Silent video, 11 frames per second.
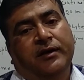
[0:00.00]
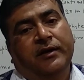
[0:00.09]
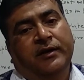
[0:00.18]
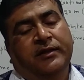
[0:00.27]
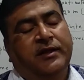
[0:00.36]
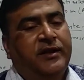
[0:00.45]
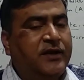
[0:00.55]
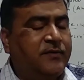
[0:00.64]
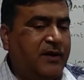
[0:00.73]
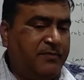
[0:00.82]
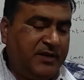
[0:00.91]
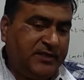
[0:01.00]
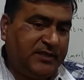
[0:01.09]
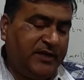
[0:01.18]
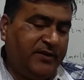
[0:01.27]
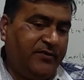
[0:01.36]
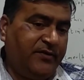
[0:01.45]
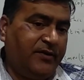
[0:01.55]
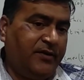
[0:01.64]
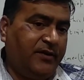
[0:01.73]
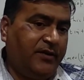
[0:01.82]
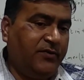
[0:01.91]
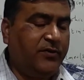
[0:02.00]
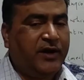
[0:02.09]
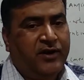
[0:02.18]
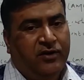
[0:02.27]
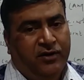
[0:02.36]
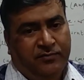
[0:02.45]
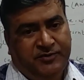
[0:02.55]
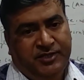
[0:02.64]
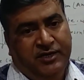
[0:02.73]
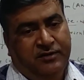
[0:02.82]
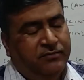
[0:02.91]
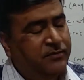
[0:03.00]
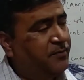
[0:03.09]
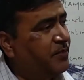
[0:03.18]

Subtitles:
In the nearby places, you can observe